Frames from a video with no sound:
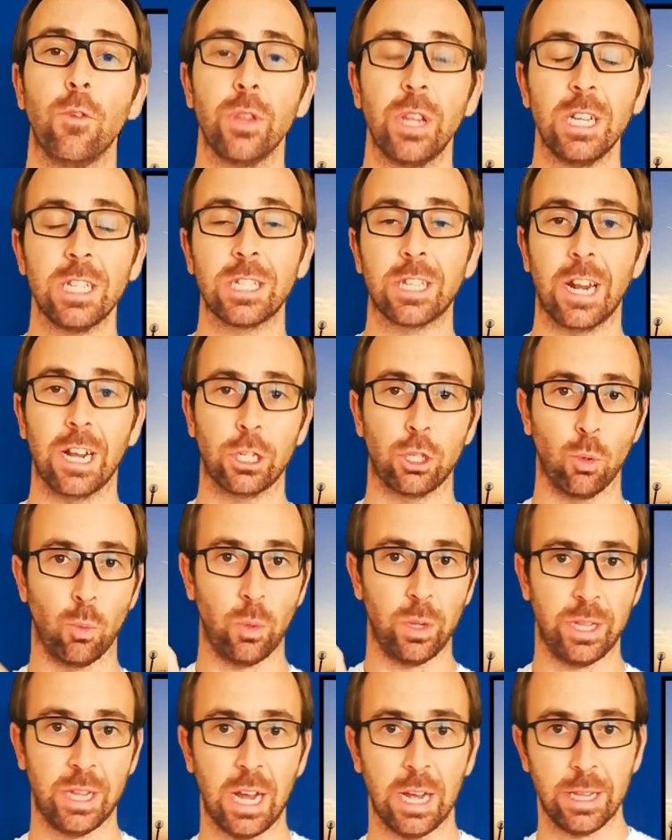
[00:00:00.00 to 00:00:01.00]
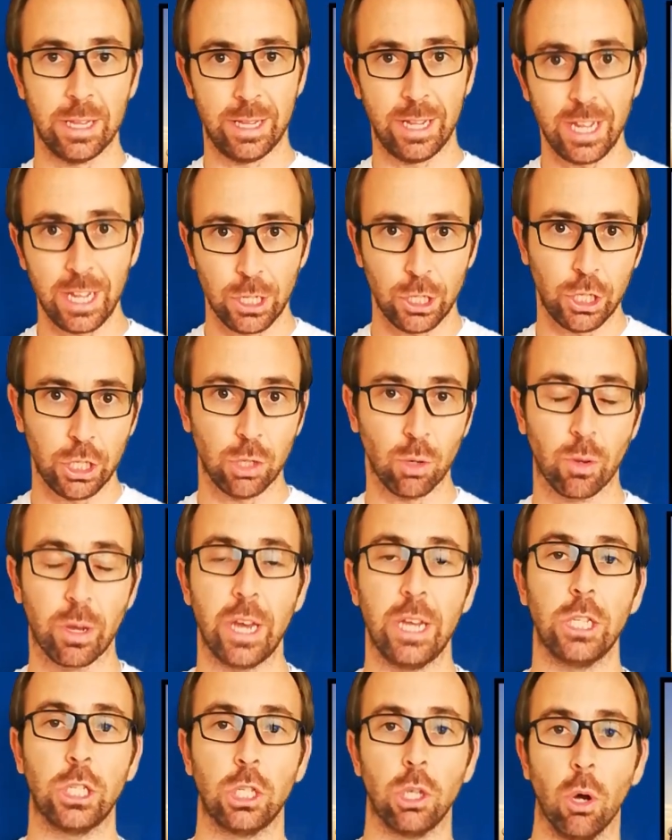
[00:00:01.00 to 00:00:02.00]
you the instruction with that digits,
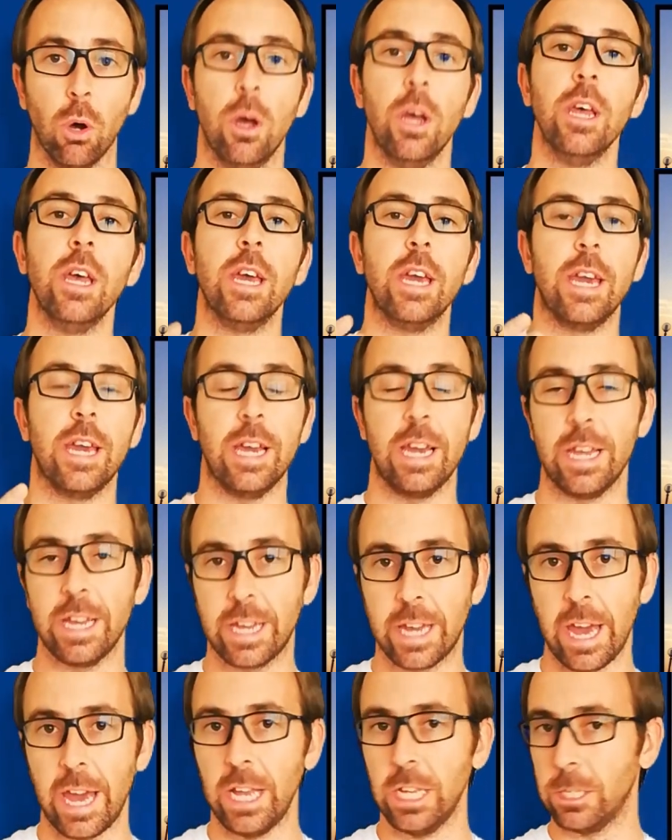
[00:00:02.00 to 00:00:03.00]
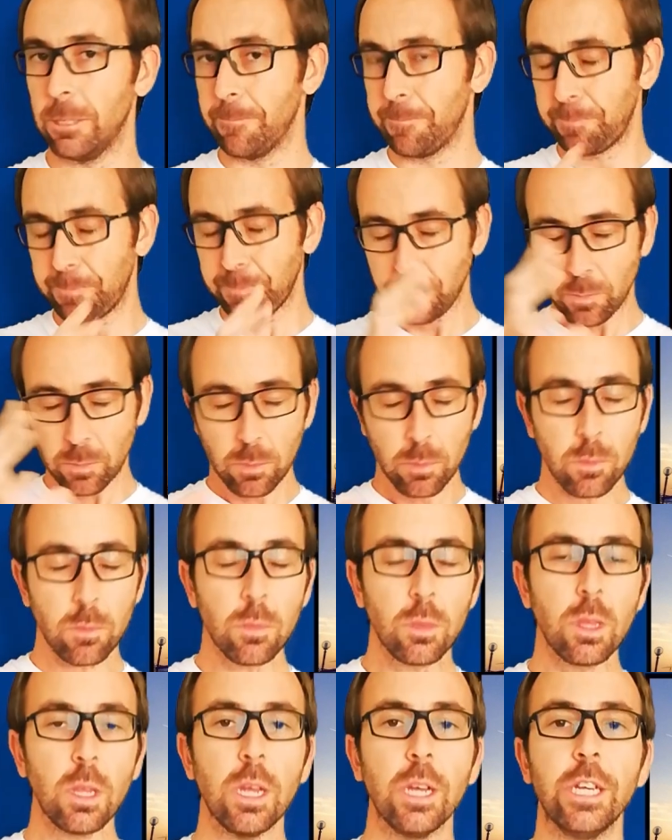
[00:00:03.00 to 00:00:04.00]
okay? So in case,
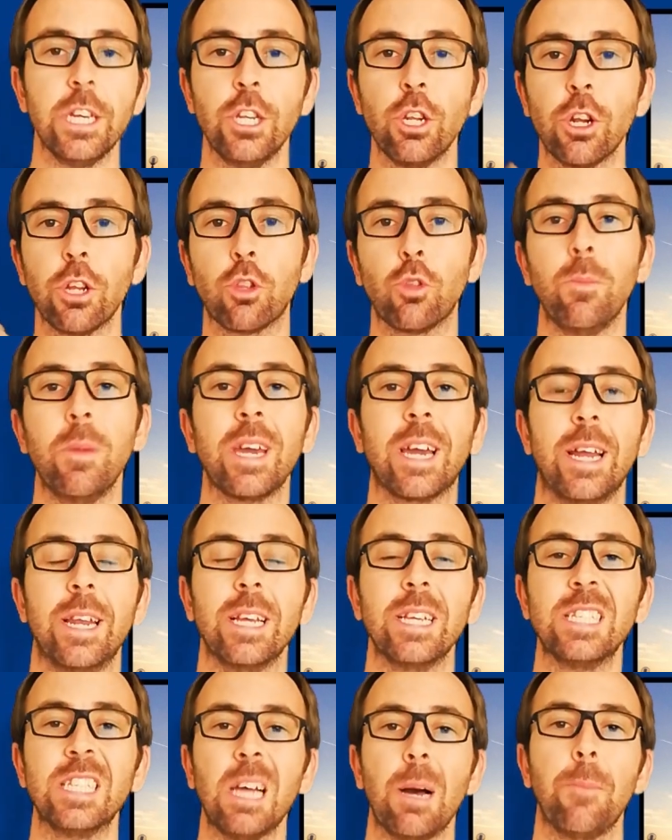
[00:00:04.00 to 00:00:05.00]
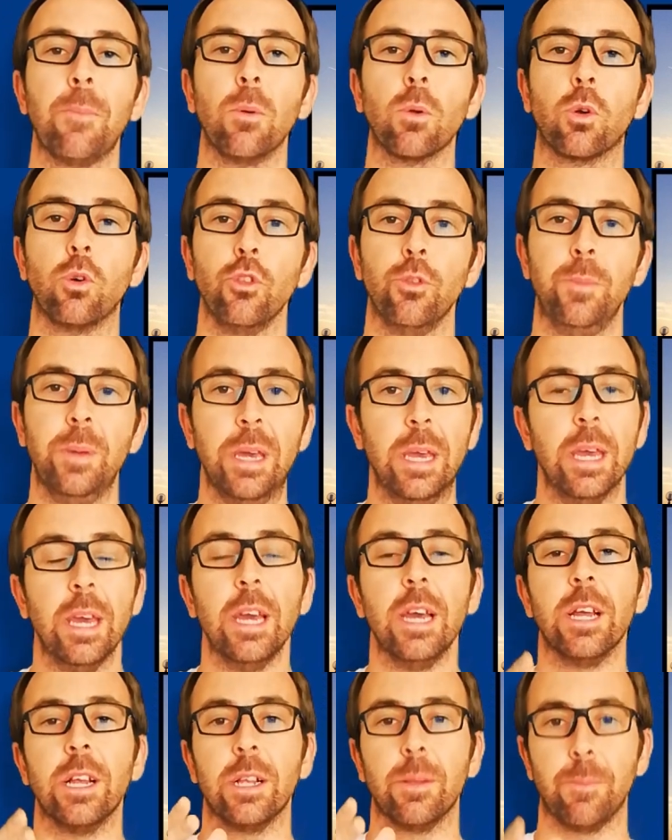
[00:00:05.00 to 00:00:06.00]
in order to make an example, could be
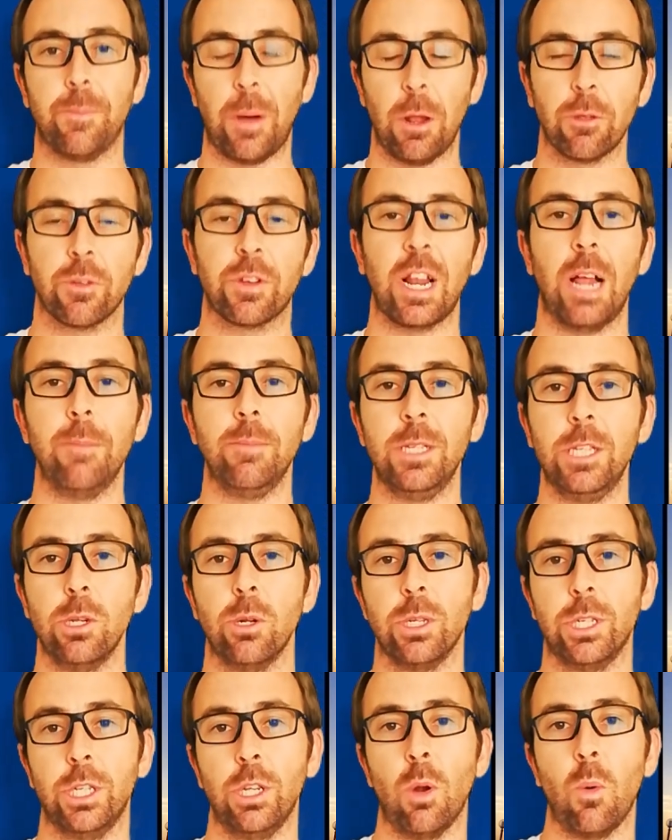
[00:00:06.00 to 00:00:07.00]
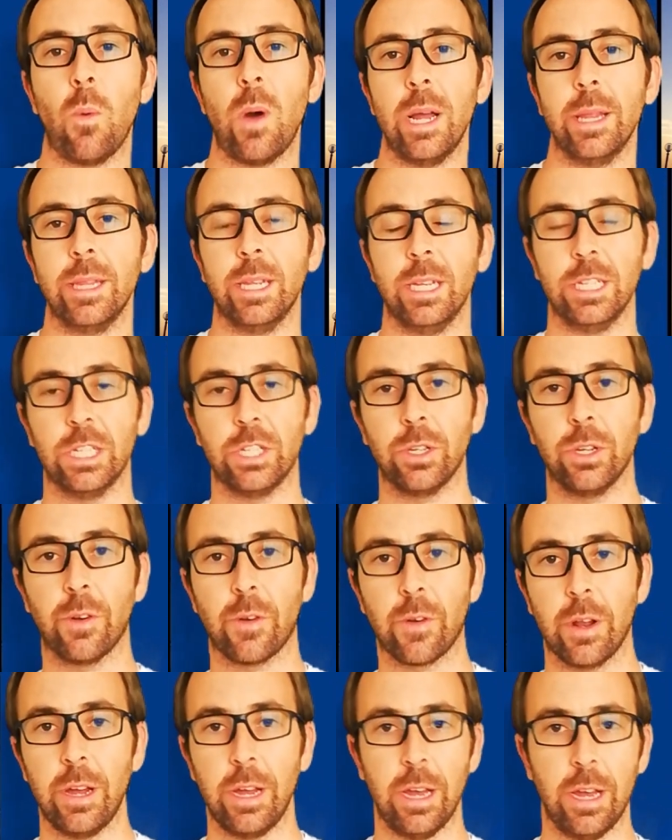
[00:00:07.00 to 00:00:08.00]
pilot climb 001, this is
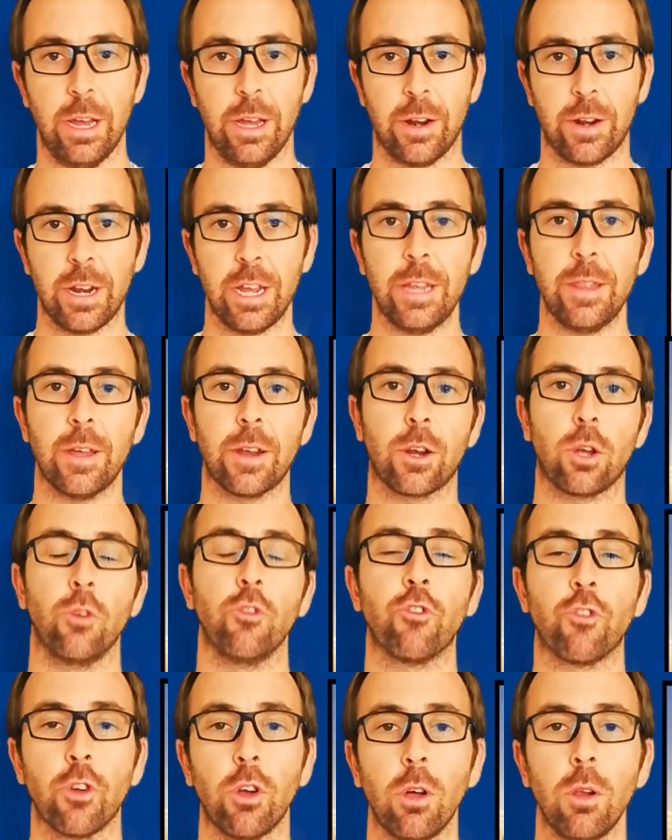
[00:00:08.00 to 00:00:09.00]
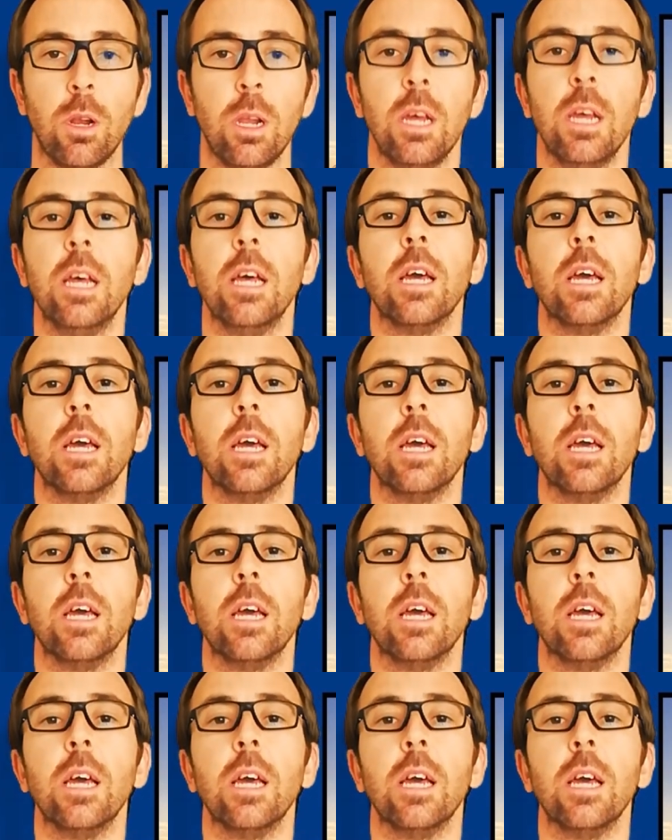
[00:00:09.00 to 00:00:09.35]
radar control,